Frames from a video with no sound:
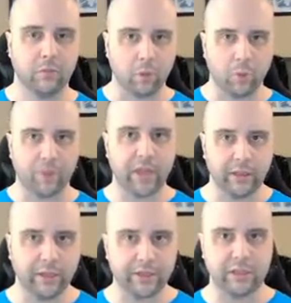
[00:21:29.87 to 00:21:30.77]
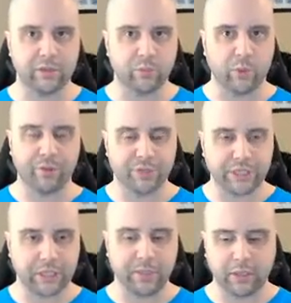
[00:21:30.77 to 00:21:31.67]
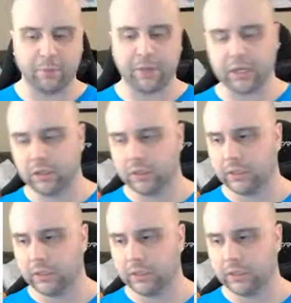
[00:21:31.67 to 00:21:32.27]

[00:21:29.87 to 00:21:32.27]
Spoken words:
what that list is, whether it's going to be limited.